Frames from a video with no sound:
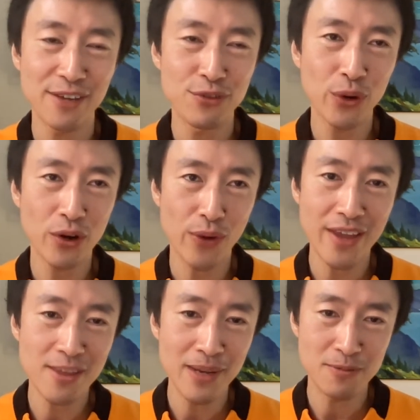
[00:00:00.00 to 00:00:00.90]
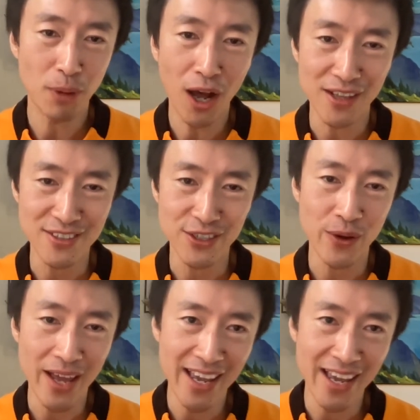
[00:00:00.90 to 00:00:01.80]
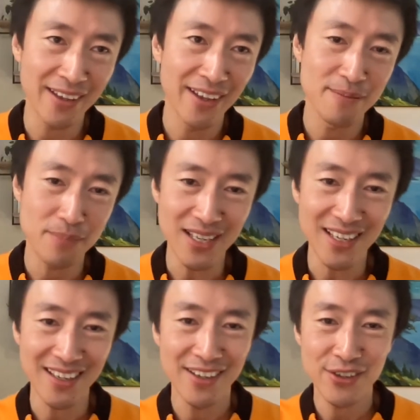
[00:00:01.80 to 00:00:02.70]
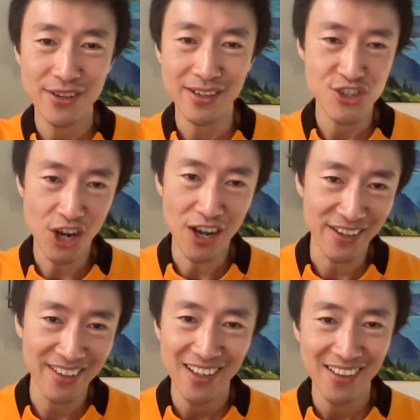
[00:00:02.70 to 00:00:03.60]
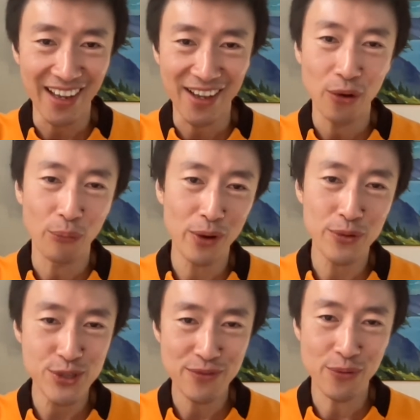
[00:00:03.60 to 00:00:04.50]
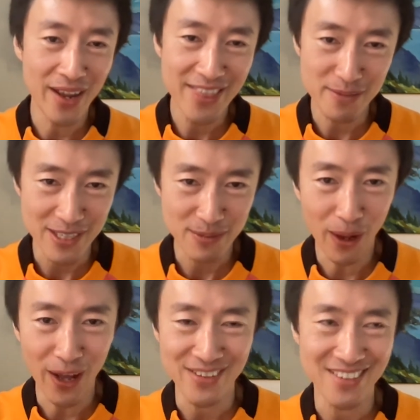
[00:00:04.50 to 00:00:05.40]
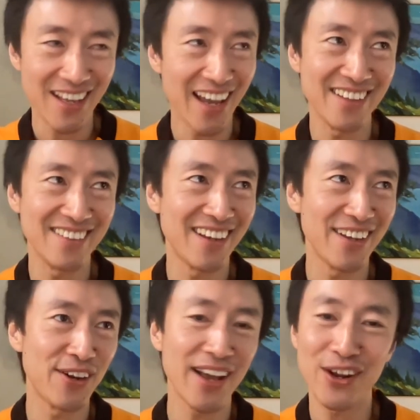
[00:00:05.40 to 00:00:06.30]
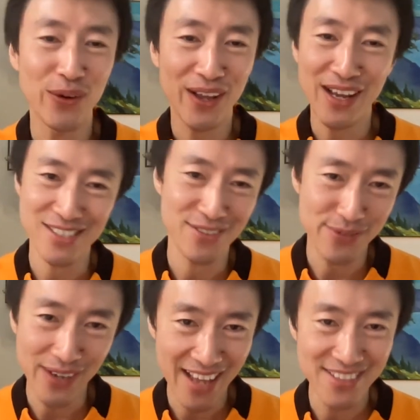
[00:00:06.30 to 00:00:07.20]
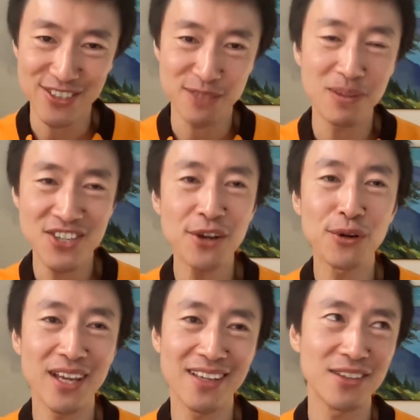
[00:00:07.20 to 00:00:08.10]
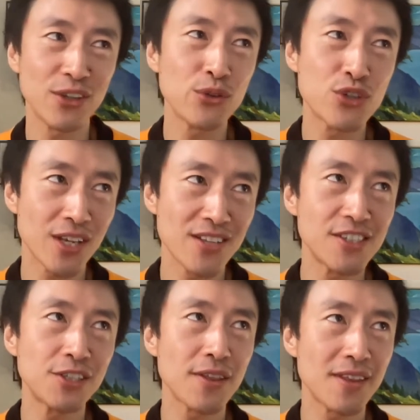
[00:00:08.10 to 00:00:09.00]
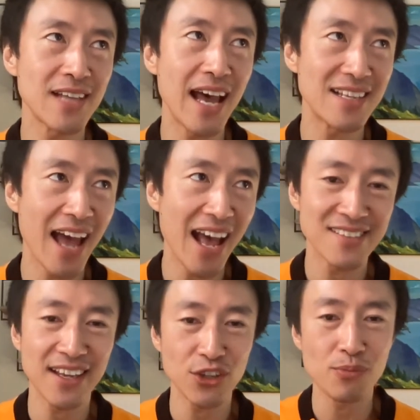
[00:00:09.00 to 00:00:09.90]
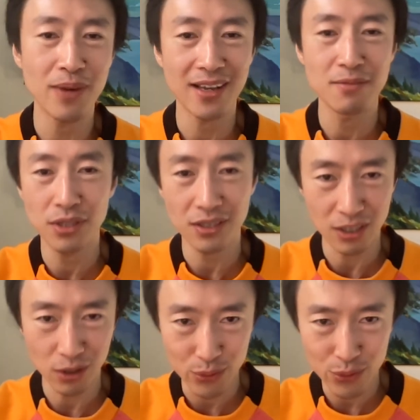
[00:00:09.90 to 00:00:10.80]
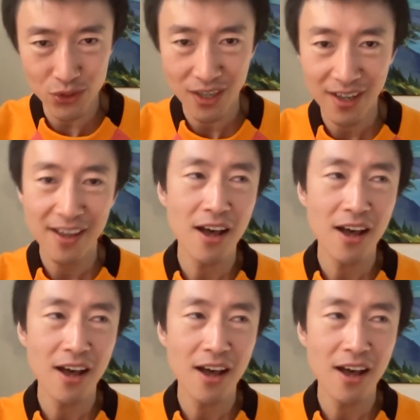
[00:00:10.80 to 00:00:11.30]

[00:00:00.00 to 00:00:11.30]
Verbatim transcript: If you were to rate them as bonds, you know A, B, uh, junk, like where would you even rate them as bonds? And uh, you know I got all kinds of different answers. But generally, you should consider this as asset you may completely lose.